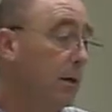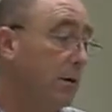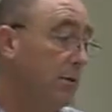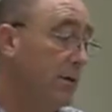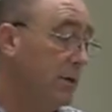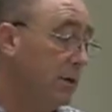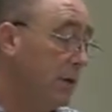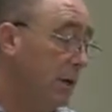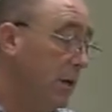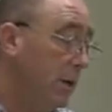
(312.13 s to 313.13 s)

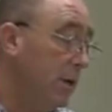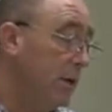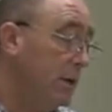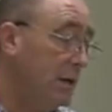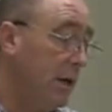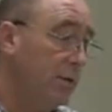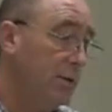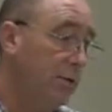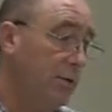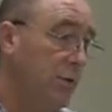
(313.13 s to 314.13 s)
Gravity is 10 to the
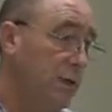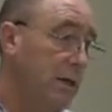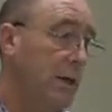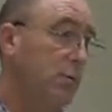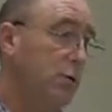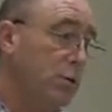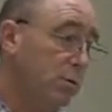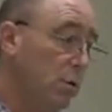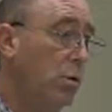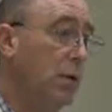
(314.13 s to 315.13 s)
40 times
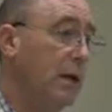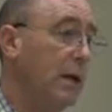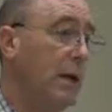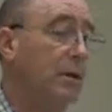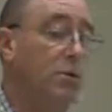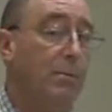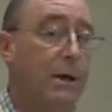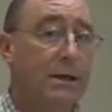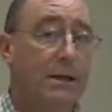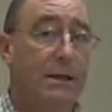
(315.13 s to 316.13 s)
smaller than
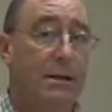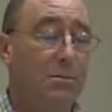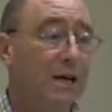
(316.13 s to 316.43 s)
electromagnetism.